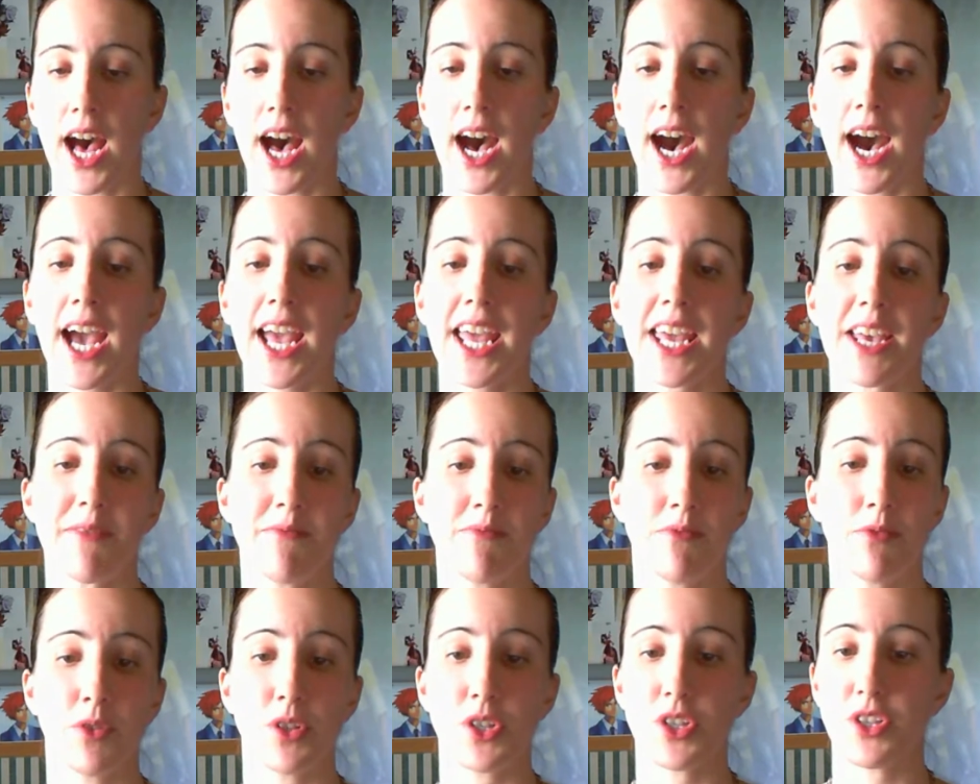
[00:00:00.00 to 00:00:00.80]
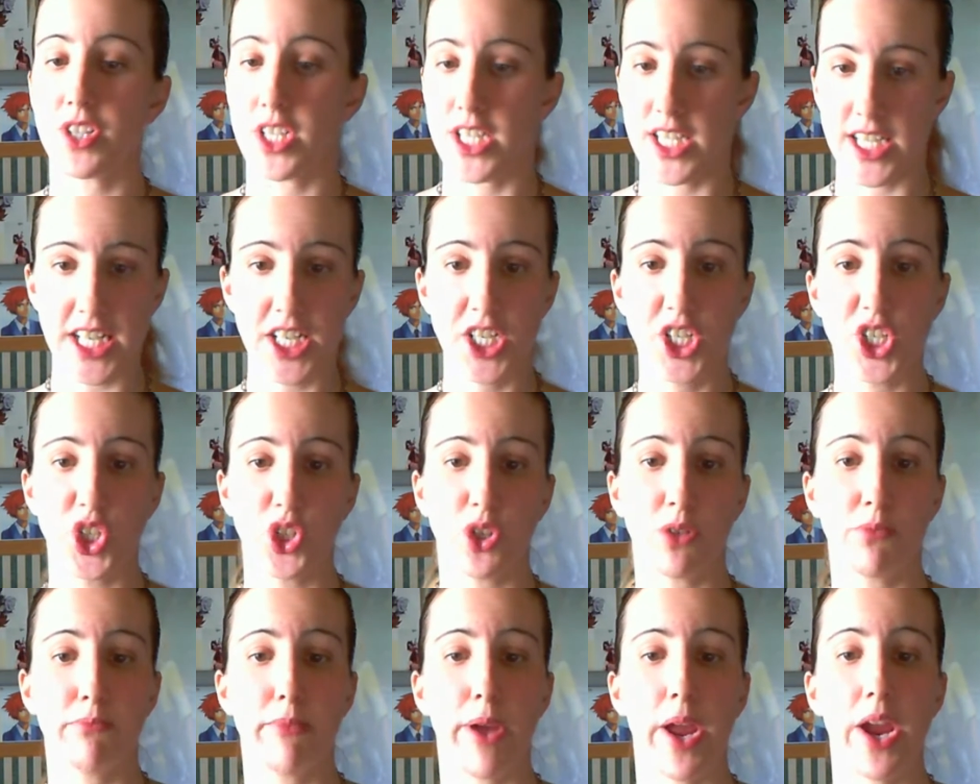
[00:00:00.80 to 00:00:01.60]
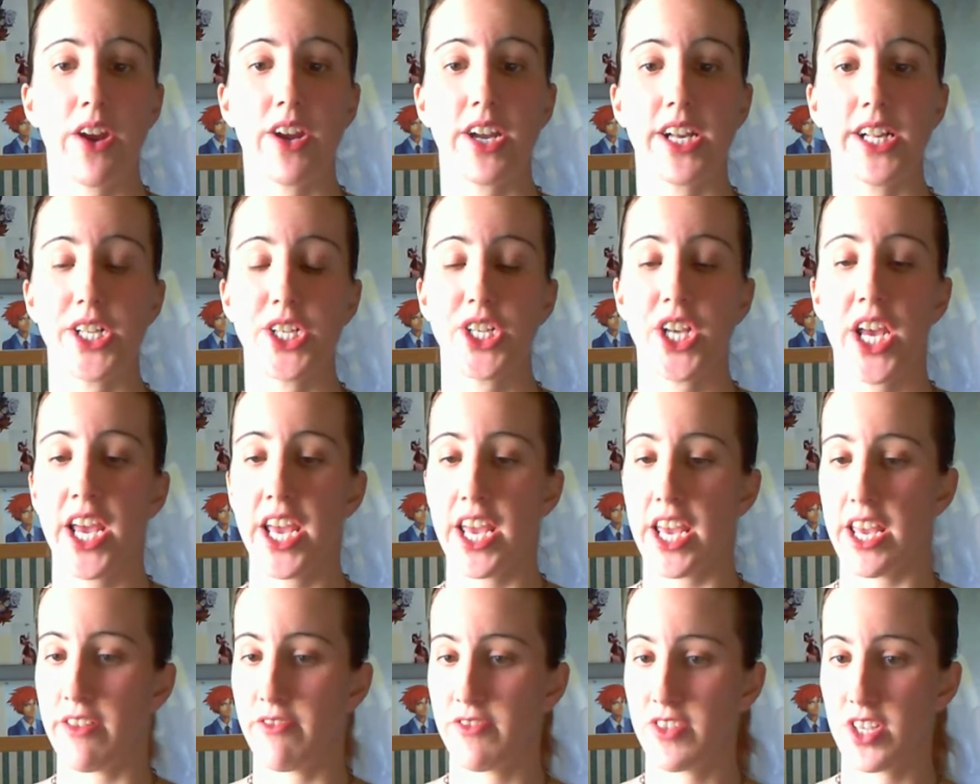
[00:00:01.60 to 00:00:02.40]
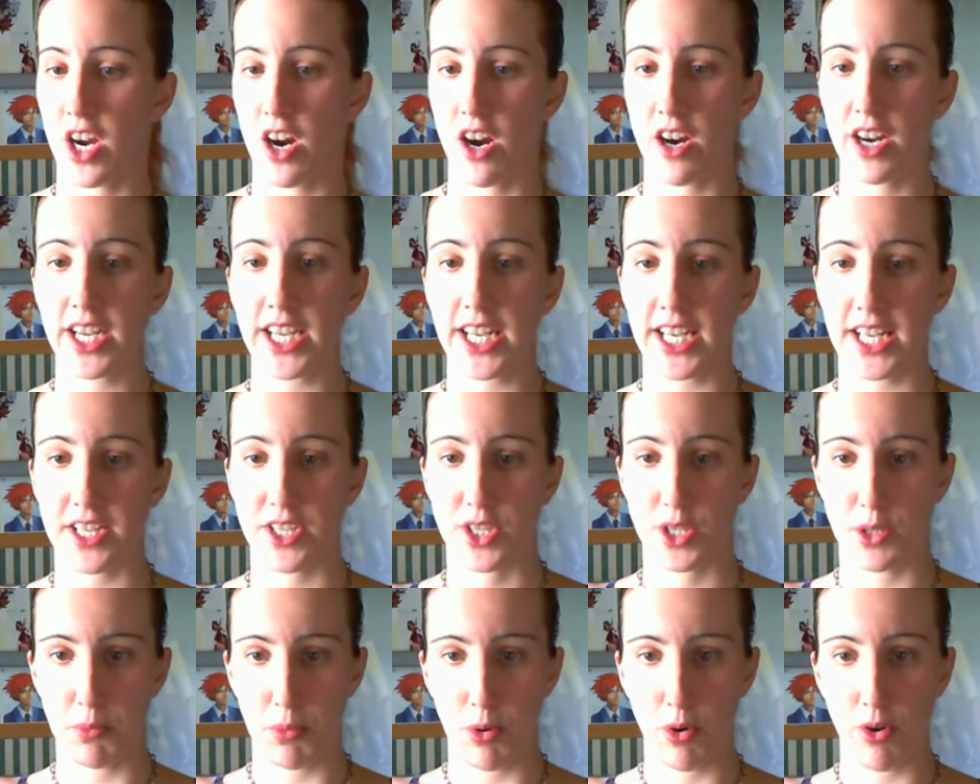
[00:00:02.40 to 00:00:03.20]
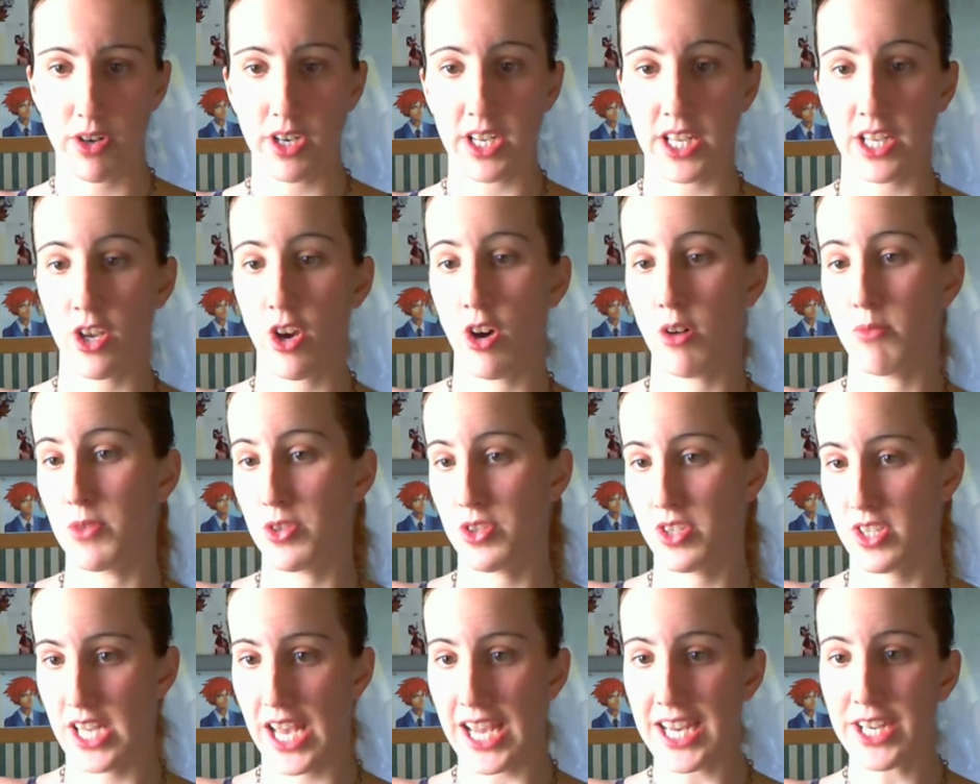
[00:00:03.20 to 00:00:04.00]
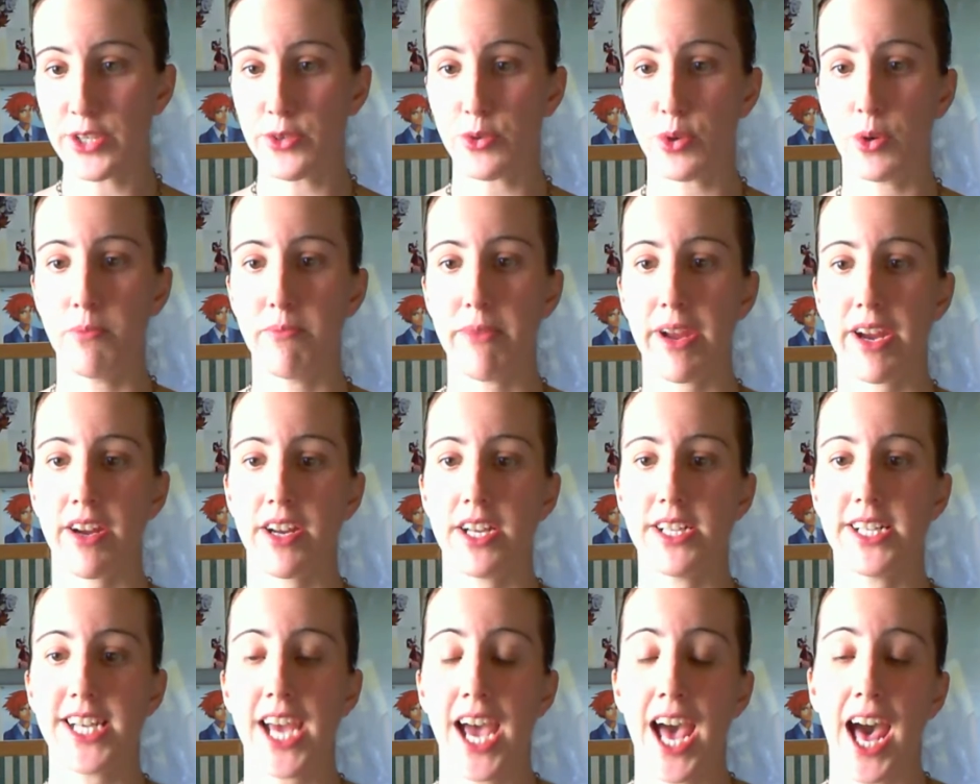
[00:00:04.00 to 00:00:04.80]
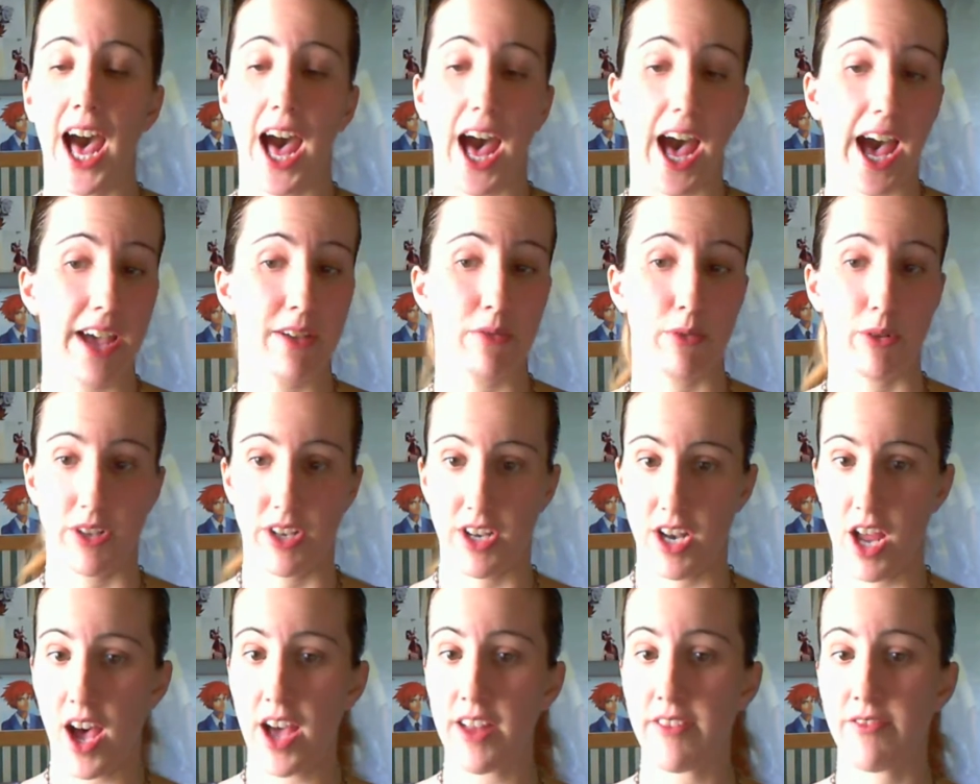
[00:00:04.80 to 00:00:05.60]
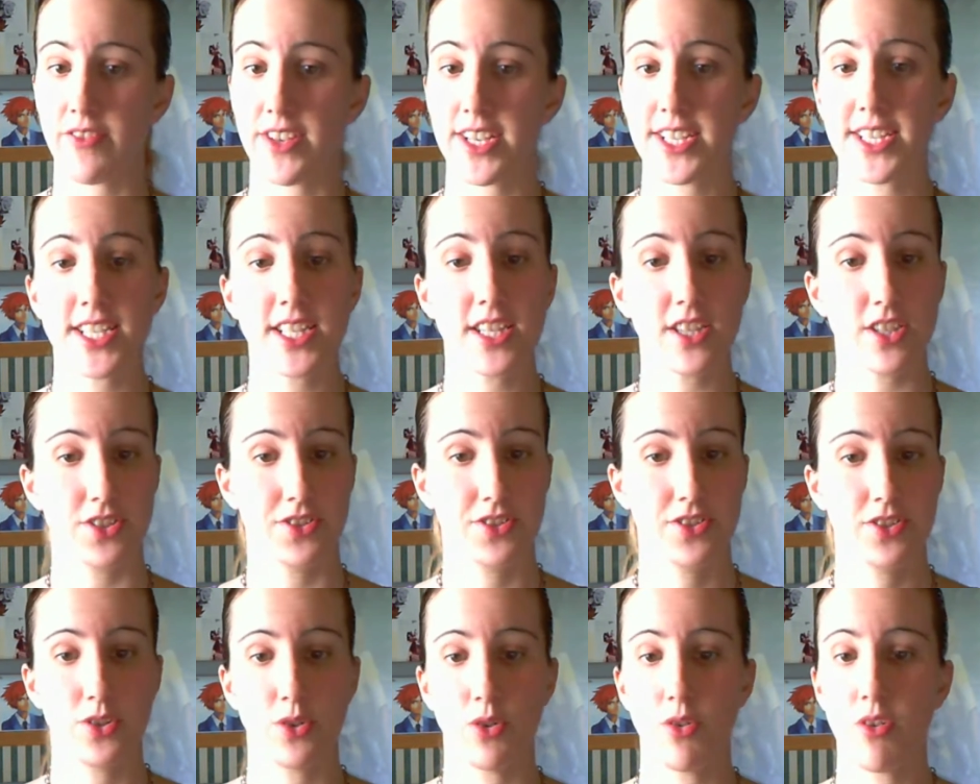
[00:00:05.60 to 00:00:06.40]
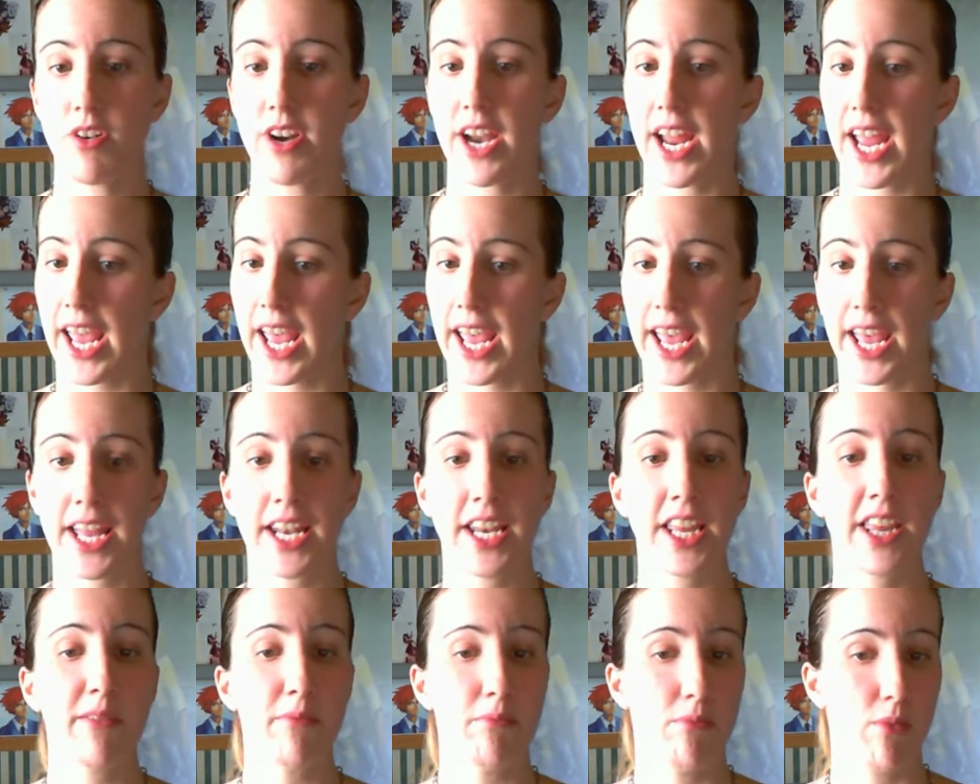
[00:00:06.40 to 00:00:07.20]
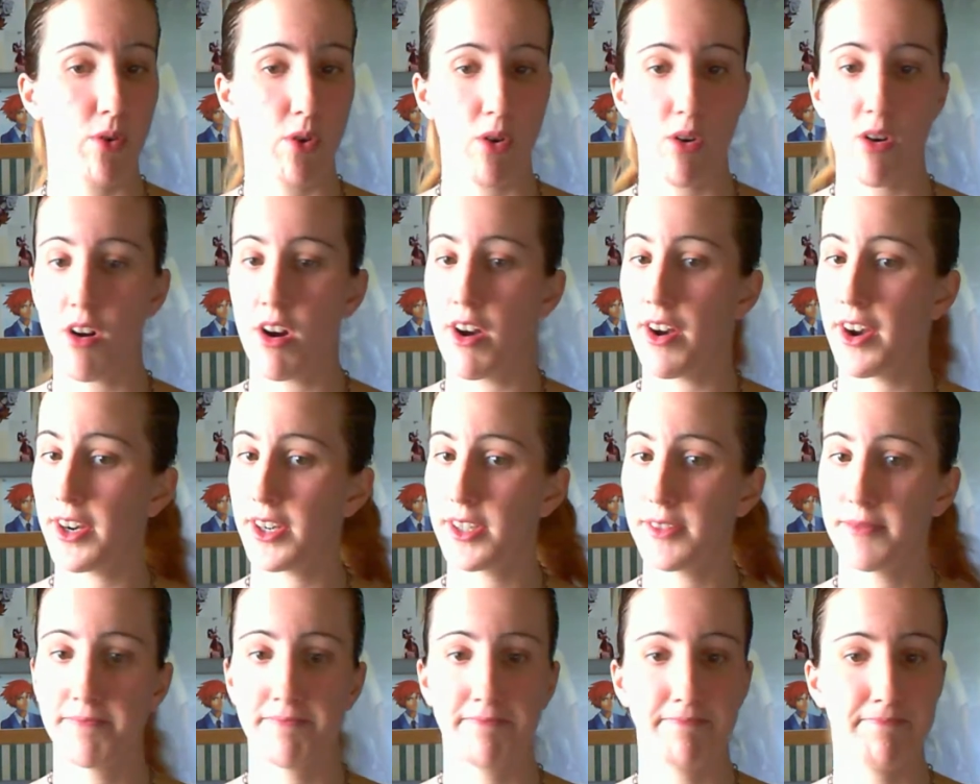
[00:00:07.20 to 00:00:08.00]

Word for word: I am for traditional marriage. If Target is supporting homosexual marriage, I will not visit the store anymore.